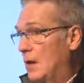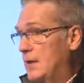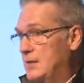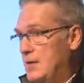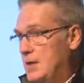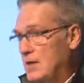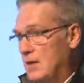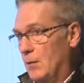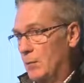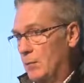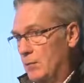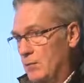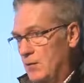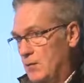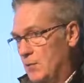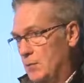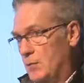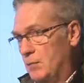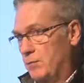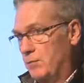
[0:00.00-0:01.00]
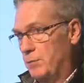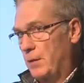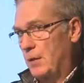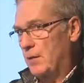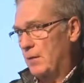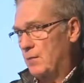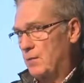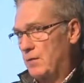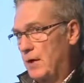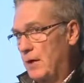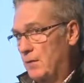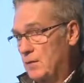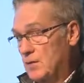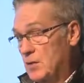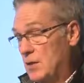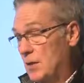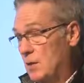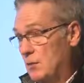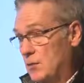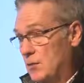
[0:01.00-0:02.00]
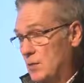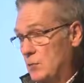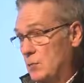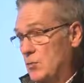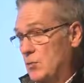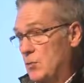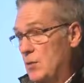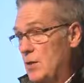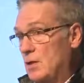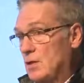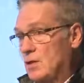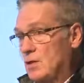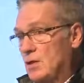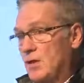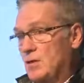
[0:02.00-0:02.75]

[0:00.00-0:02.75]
I T companies, but by the way, they have skills and machines.